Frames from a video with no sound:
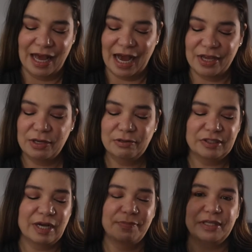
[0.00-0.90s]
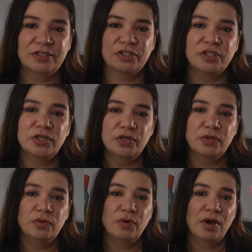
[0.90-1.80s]
I used up these
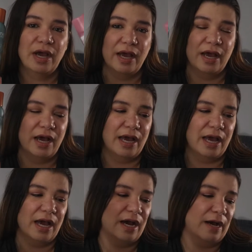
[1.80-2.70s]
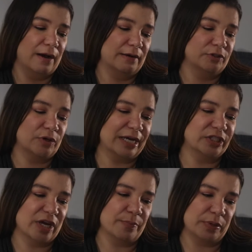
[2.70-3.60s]
two uh, dry
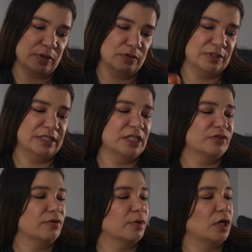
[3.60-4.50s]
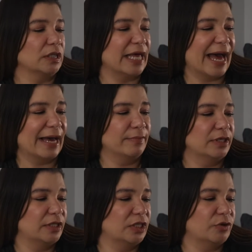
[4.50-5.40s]
shampoos. This is from Collab,
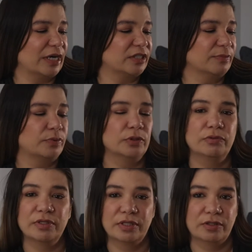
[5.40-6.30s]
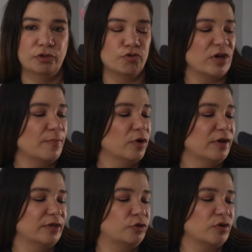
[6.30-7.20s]
the dry shampoo Dreamer
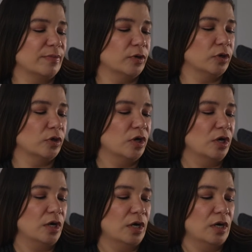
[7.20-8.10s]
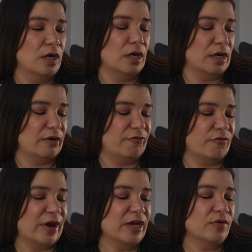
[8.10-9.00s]
and the Dreamer uh,
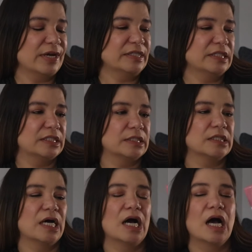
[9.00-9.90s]
fragrance.